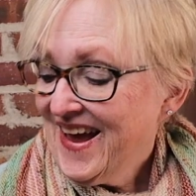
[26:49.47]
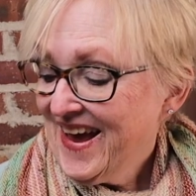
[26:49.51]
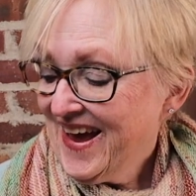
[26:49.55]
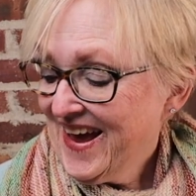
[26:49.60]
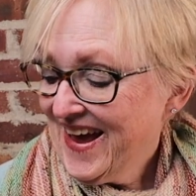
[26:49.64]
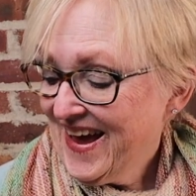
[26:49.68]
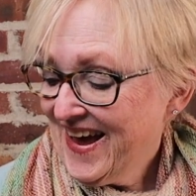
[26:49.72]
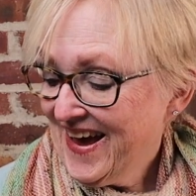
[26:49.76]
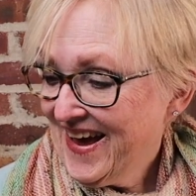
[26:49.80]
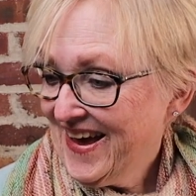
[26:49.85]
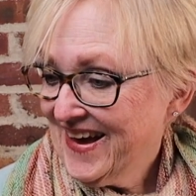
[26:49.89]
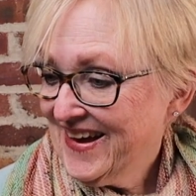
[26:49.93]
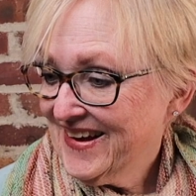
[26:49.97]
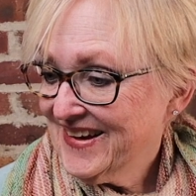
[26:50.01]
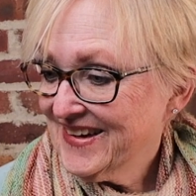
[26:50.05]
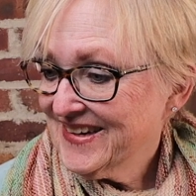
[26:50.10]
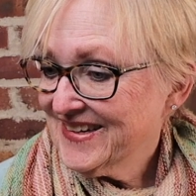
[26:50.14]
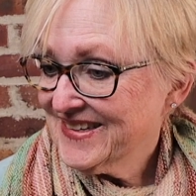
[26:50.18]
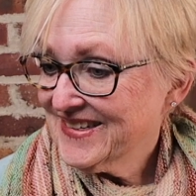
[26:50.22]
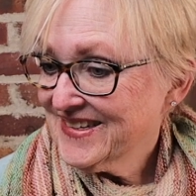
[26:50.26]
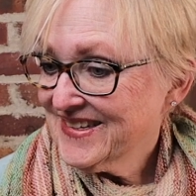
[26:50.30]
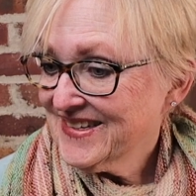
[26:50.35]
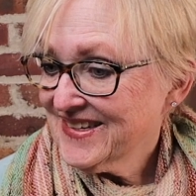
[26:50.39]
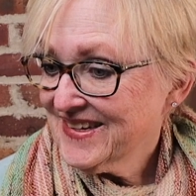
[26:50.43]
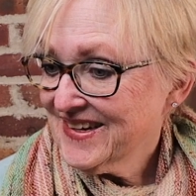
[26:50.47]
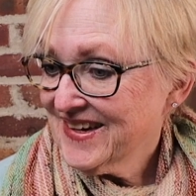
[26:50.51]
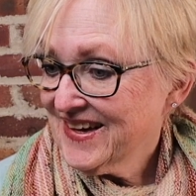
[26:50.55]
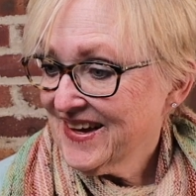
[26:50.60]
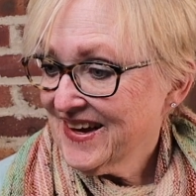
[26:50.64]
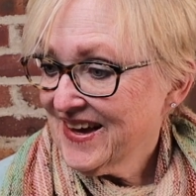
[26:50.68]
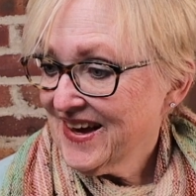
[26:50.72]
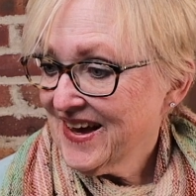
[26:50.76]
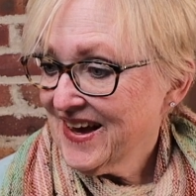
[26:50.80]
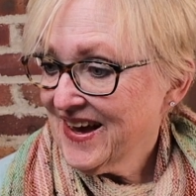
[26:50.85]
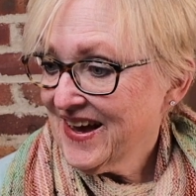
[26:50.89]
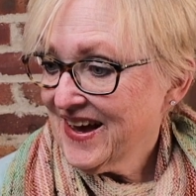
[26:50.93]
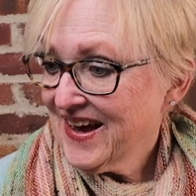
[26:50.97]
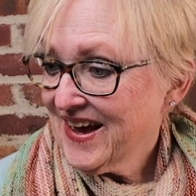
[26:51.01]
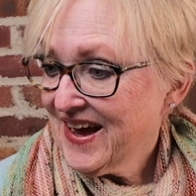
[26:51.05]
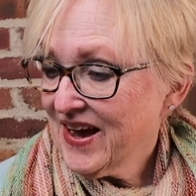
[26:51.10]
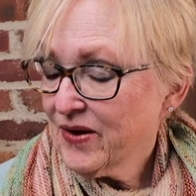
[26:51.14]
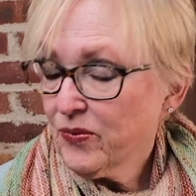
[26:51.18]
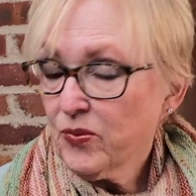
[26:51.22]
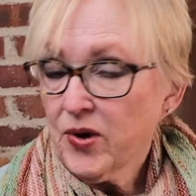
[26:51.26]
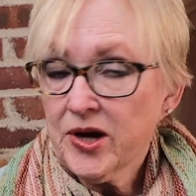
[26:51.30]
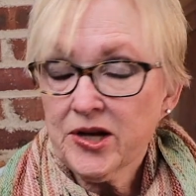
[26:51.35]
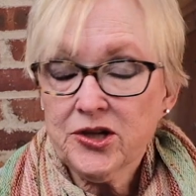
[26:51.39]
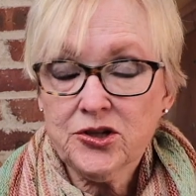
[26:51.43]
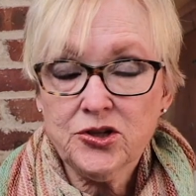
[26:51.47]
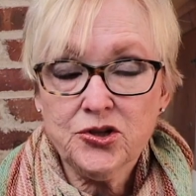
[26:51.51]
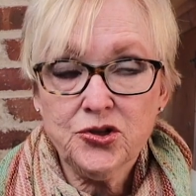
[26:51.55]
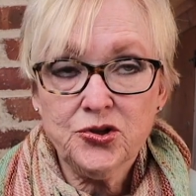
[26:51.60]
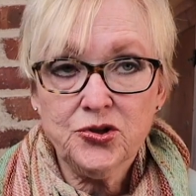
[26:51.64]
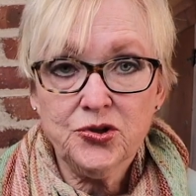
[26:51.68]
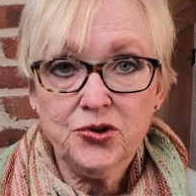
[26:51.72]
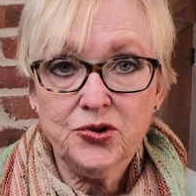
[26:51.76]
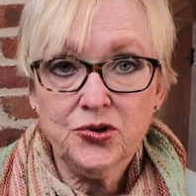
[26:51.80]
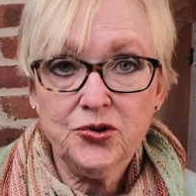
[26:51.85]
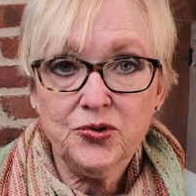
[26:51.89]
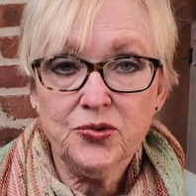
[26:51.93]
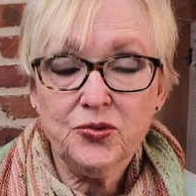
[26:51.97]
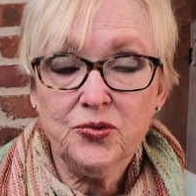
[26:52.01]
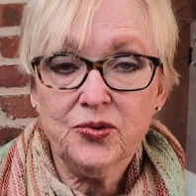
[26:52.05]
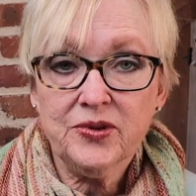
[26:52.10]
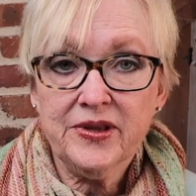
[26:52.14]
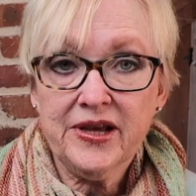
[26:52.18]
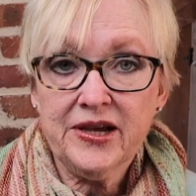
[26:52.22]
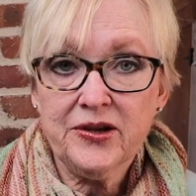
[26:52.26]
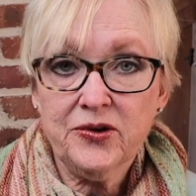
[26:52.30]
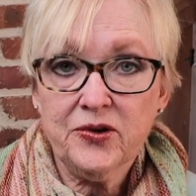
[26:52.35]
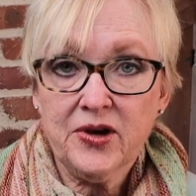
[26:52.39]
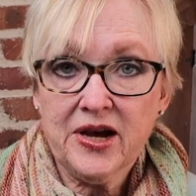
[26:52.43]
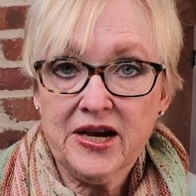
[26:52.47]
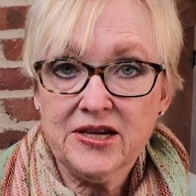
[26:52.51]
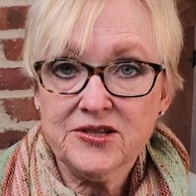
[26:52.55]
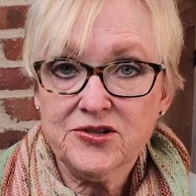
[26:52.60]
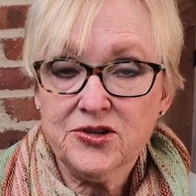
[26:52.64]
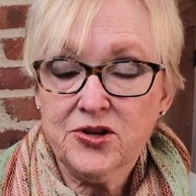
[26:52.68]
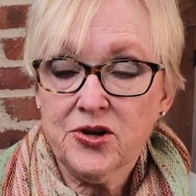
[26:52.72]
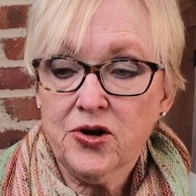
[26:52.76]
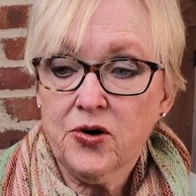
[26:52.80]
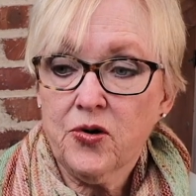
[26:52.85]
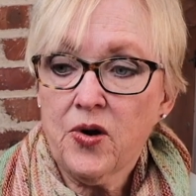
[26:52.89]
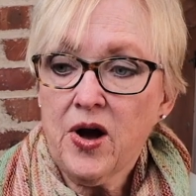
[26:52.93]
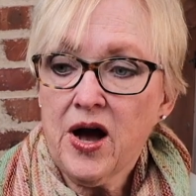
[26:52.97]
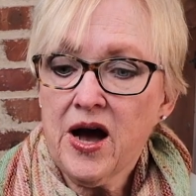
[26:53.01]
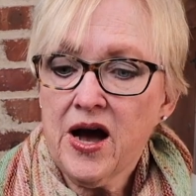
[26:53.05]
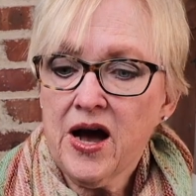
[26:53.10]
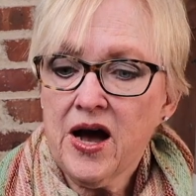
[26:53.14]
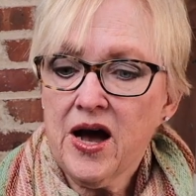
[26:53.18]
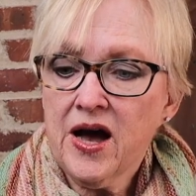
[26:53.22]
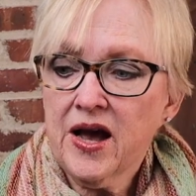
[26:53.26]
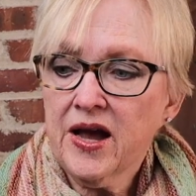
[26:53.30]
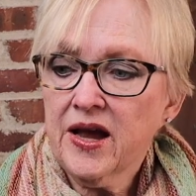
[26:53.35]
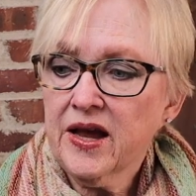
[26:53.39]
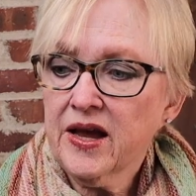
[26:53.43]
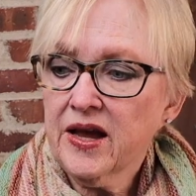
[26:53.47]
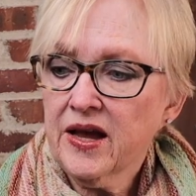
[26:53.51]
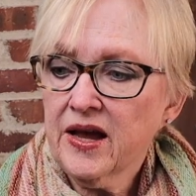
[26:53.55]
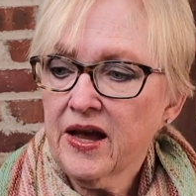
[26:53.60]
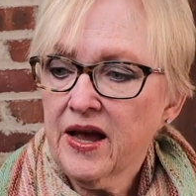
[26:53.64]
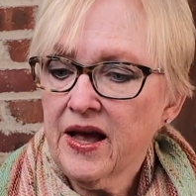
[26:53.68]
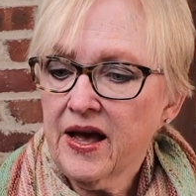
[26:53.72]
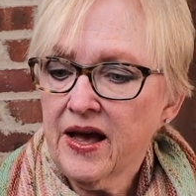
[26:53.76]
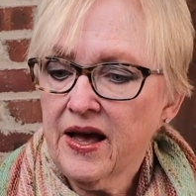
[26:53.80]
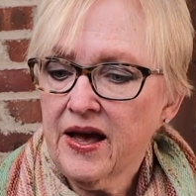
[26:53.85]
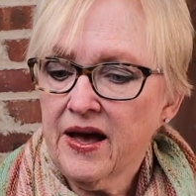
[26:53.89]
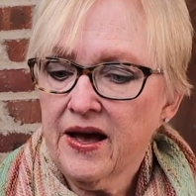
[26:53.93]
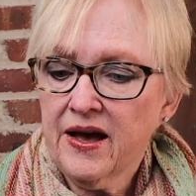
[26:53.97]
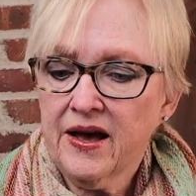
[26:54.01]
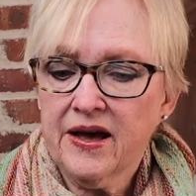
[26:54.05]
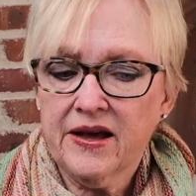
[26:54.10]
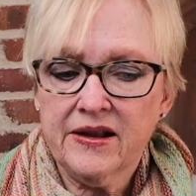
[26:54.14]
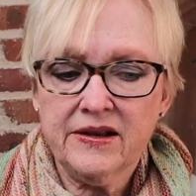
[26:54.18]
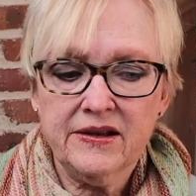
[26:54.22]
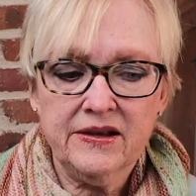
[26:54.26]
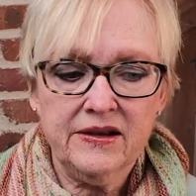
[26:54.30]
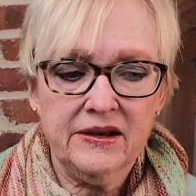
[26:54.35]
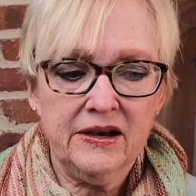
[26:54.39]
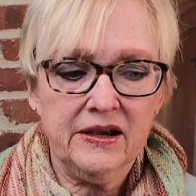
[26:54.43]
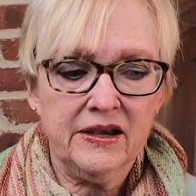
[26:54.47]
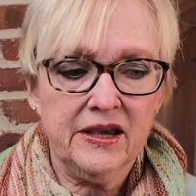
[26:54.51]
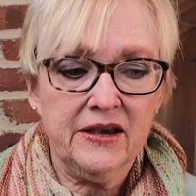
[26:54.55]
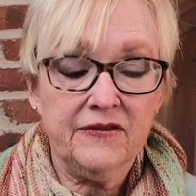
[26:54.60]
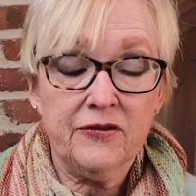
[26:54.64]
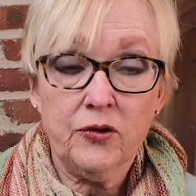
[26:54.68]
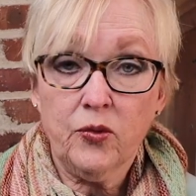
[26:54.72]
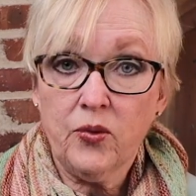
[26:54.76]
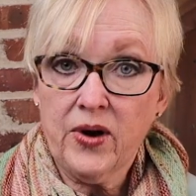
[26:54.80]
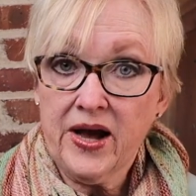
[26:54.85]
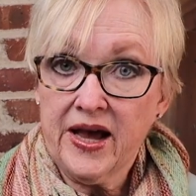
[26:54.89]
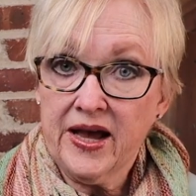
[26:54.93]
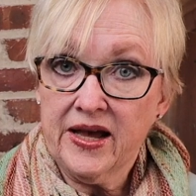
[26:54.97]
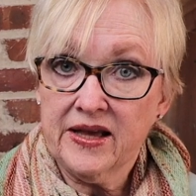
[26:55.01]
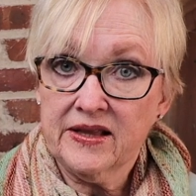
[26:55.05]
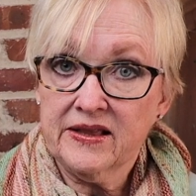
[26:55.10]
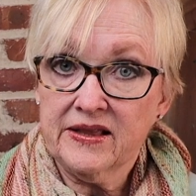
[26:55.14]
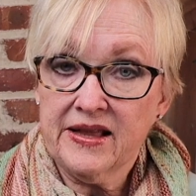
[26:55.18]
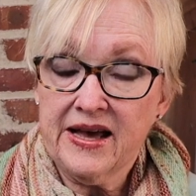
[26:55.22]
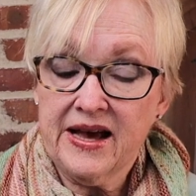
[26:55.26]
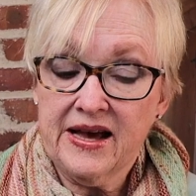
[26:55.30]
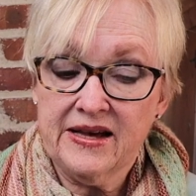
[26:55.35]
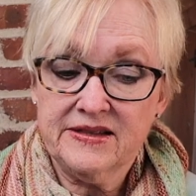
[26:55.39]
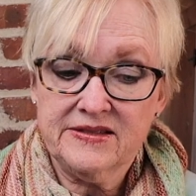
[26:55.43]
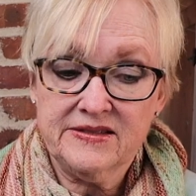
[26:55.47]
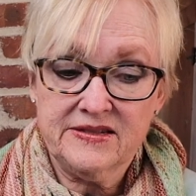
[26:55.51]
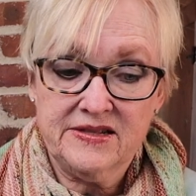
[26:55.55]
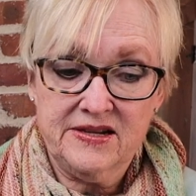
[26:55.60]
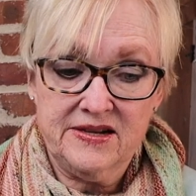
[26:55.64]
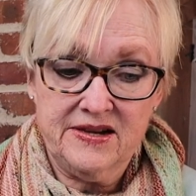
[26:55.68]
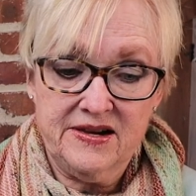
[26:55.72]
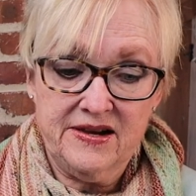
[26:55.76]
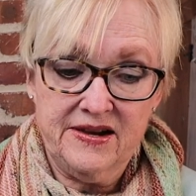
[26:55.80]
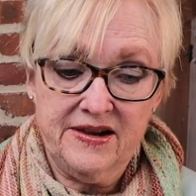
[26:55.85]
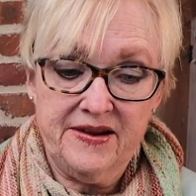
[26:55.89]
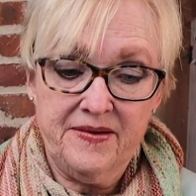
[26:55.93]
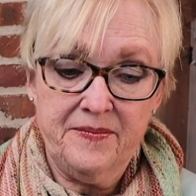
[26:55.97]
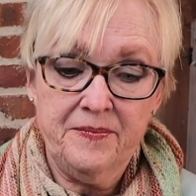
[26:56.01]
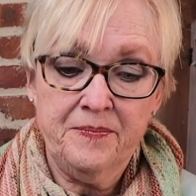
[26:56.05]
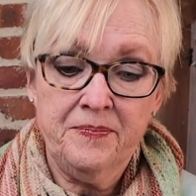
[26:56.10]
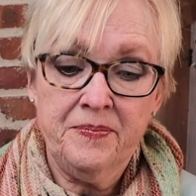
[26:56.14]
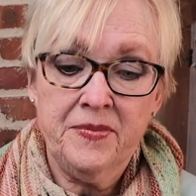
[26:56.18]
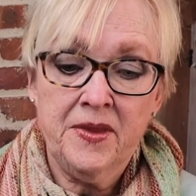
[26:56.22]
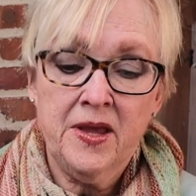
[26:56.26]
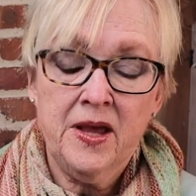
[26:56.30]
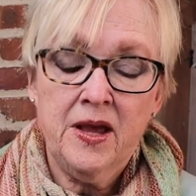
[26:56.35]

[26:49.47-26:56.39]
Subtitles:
and I wanted to let you guys know I had a giveaway last time.